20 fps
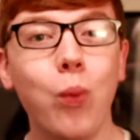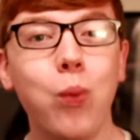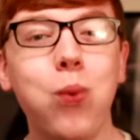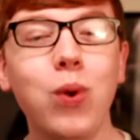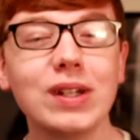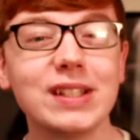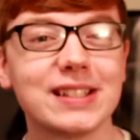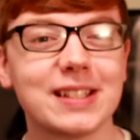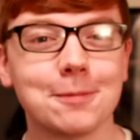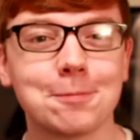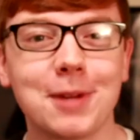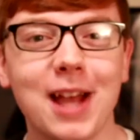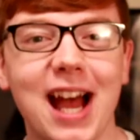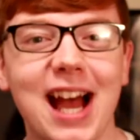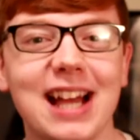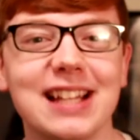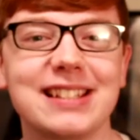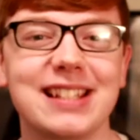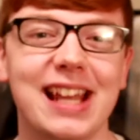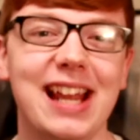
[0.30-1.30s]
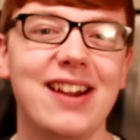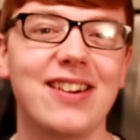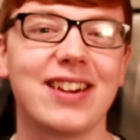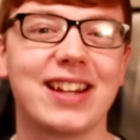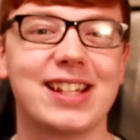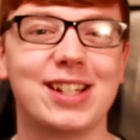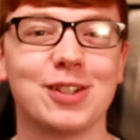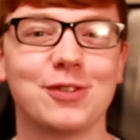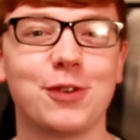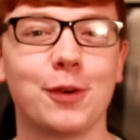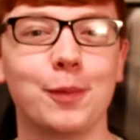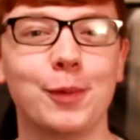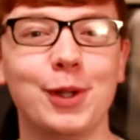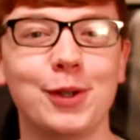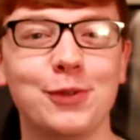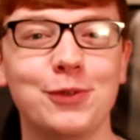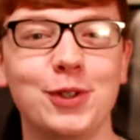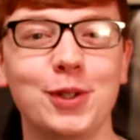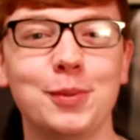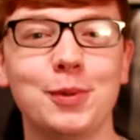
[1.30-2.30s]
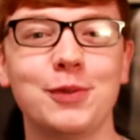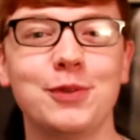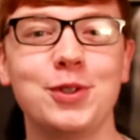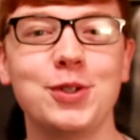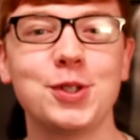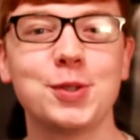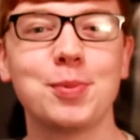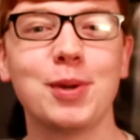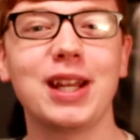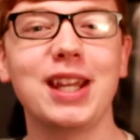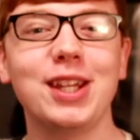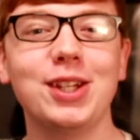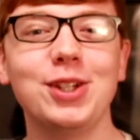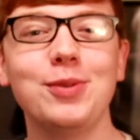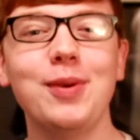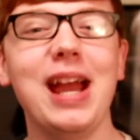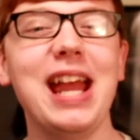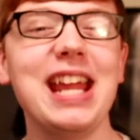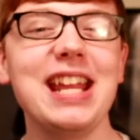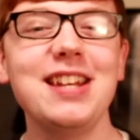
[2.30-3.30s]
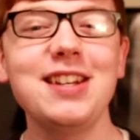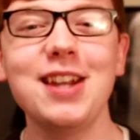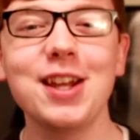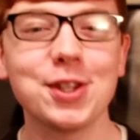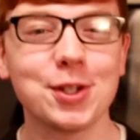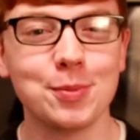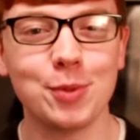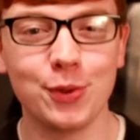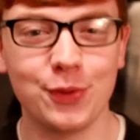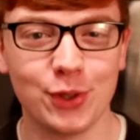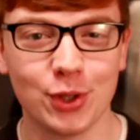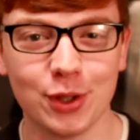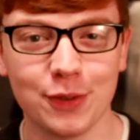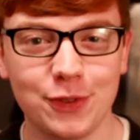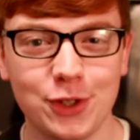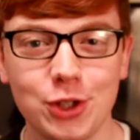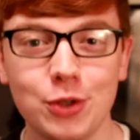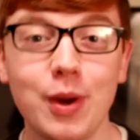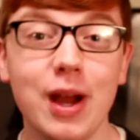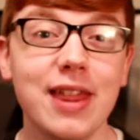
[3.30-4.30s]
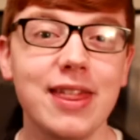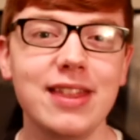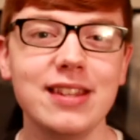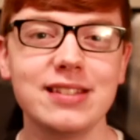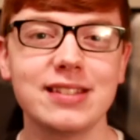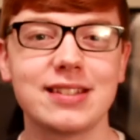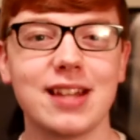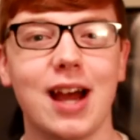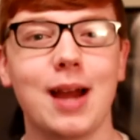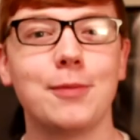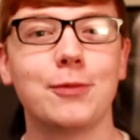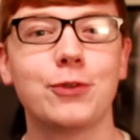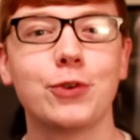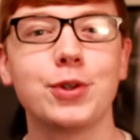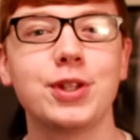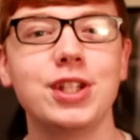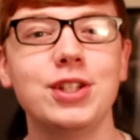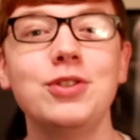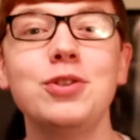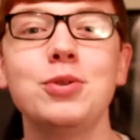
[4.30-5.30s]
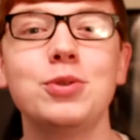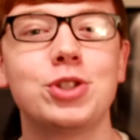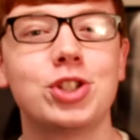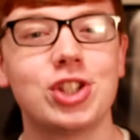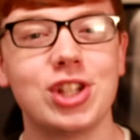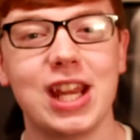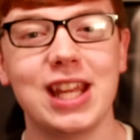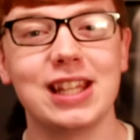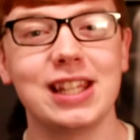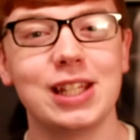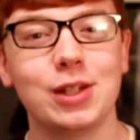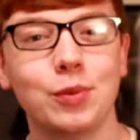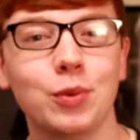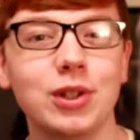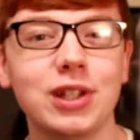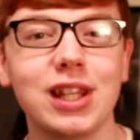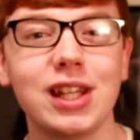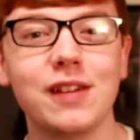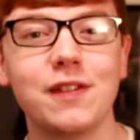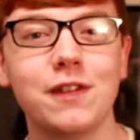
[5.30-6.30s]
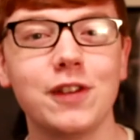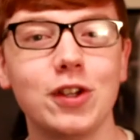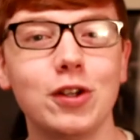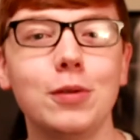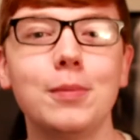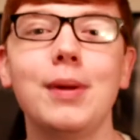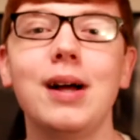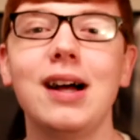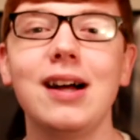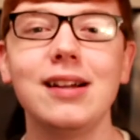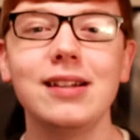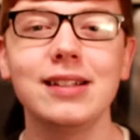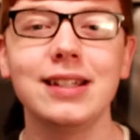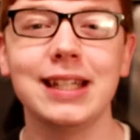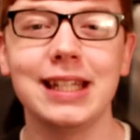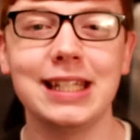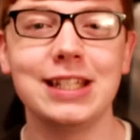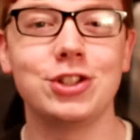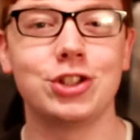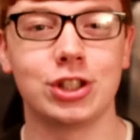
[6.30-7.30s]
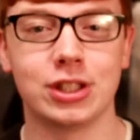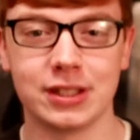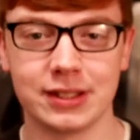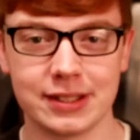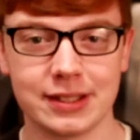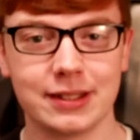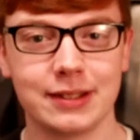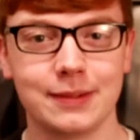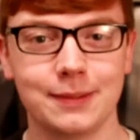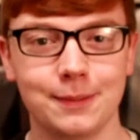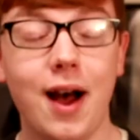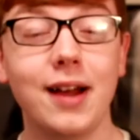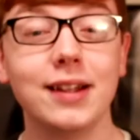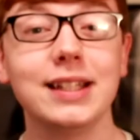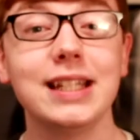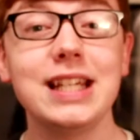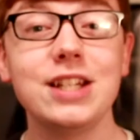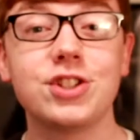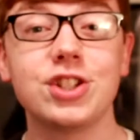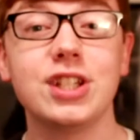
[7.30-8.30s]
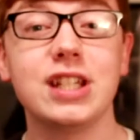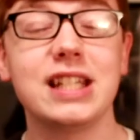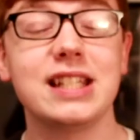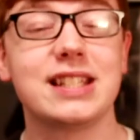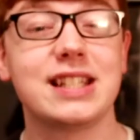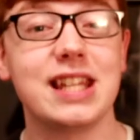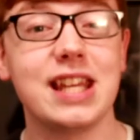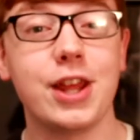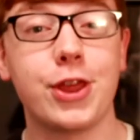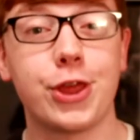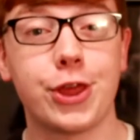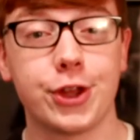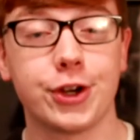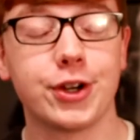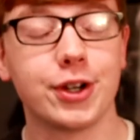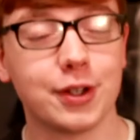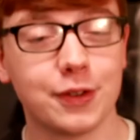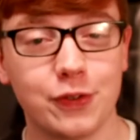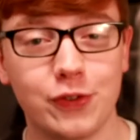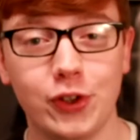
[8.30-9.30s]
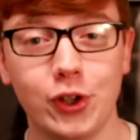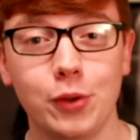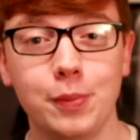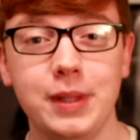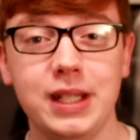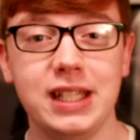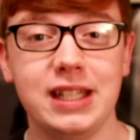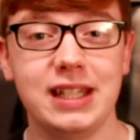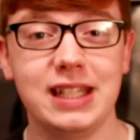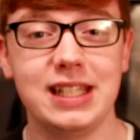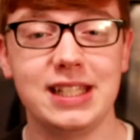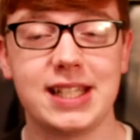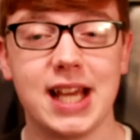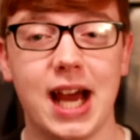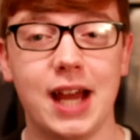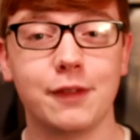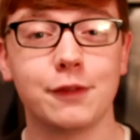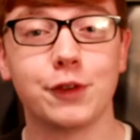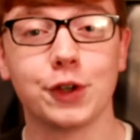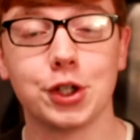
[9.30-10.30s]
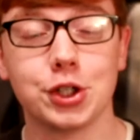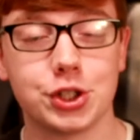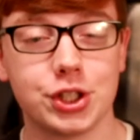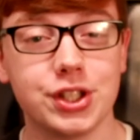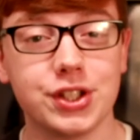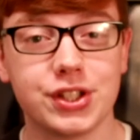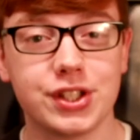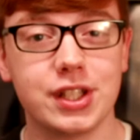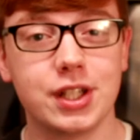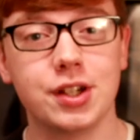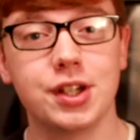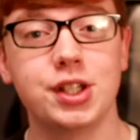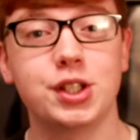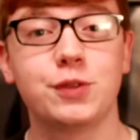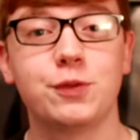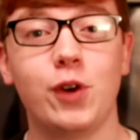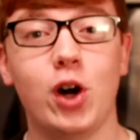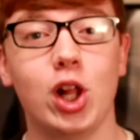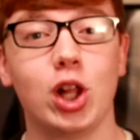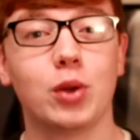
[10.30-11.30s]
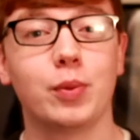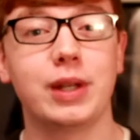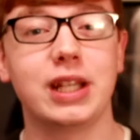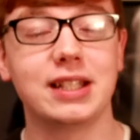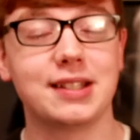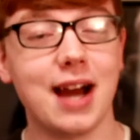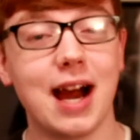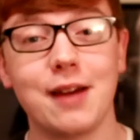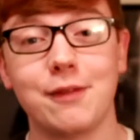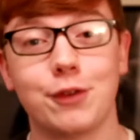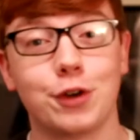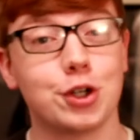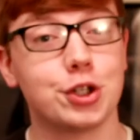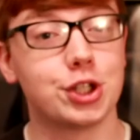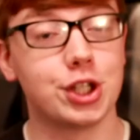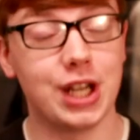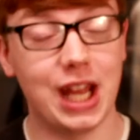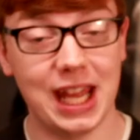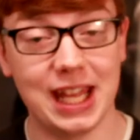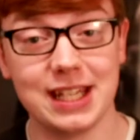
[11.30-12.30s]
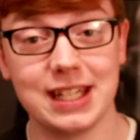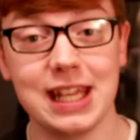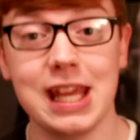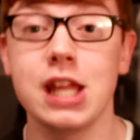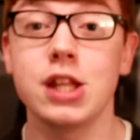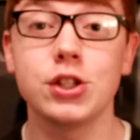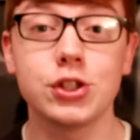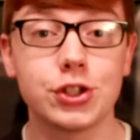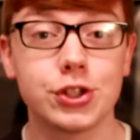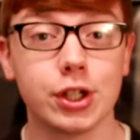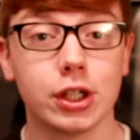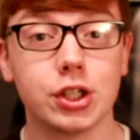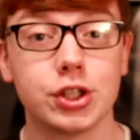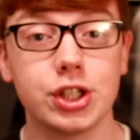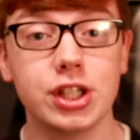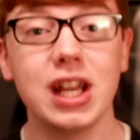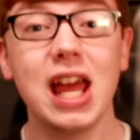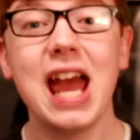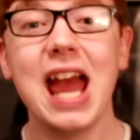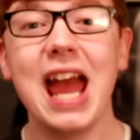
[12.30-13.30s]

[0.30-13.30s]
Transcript: What is up, guys? Eric here from Real Film Reviews, bringing you another movie review, this time for the new Shailene Woodley film, Allegiant. Allegiant is the third film in the Divergent series, following Divergent and Insurgent,